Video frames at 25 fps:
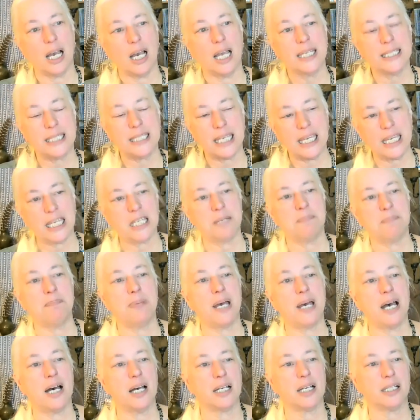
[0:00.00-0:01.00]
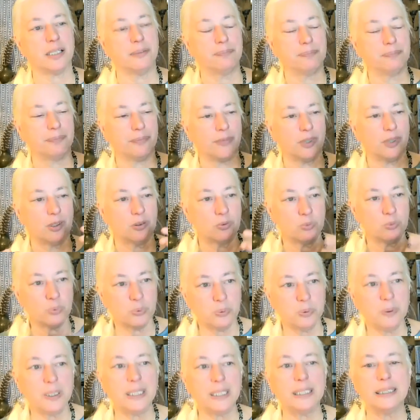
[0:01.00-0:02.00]
I came back
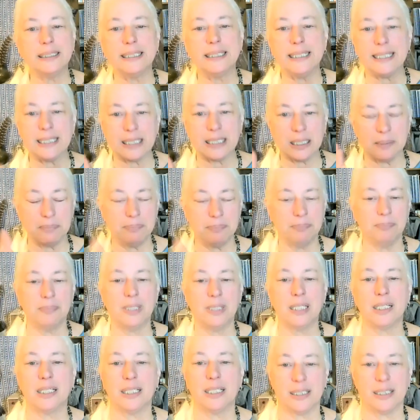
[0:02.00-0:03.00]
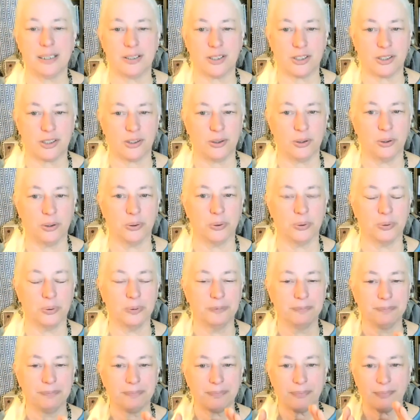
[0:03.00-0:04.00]
really committed
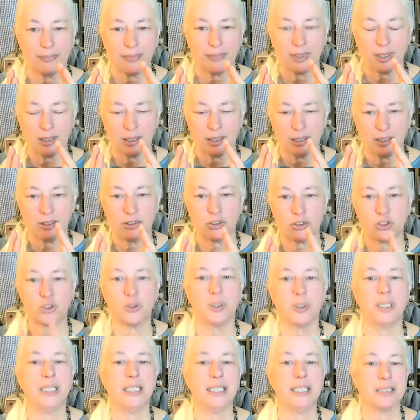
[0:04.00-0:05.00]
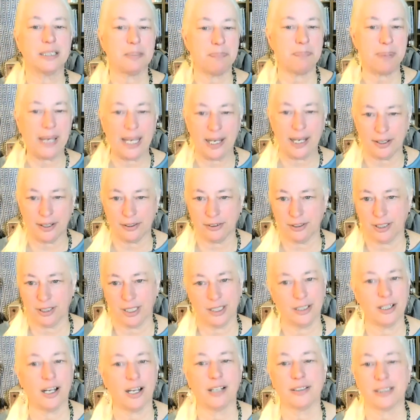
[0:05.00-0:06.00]
to treating the pattern
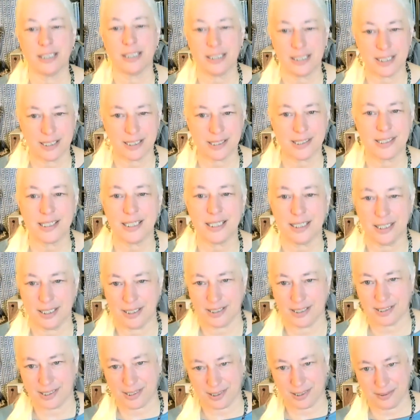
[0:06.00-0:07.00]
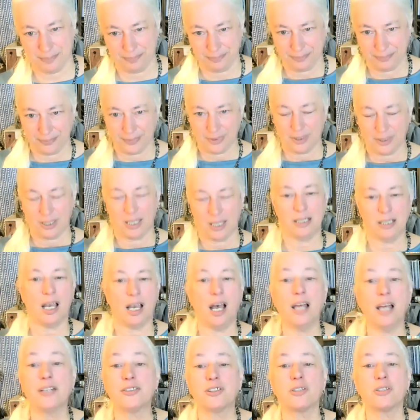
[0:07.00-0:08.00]
and not the disease, and
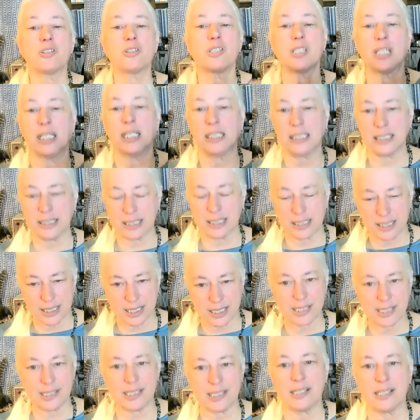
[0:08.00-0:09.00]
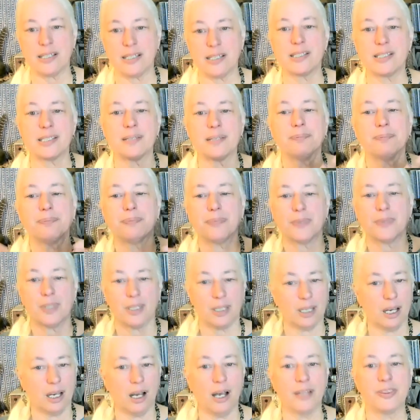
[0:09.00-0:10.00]
understanding the disease
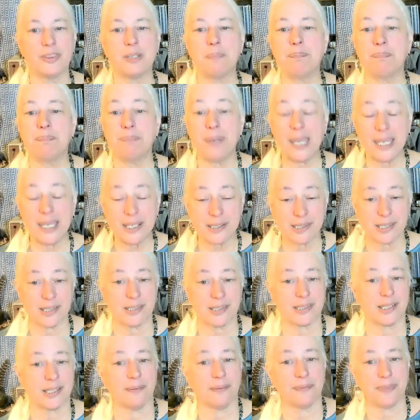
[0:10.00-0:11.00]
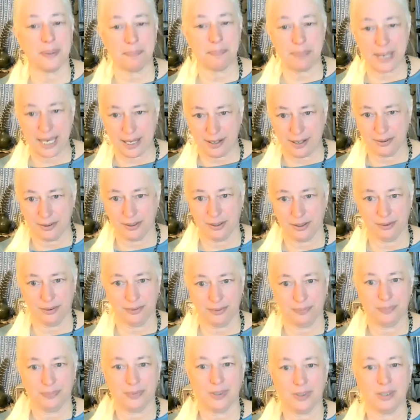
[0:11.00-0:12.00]
on the basis of the
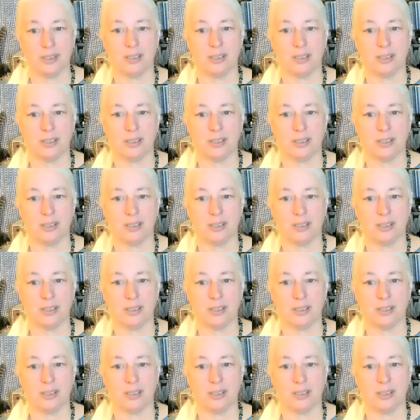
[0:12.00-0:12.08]
pattern.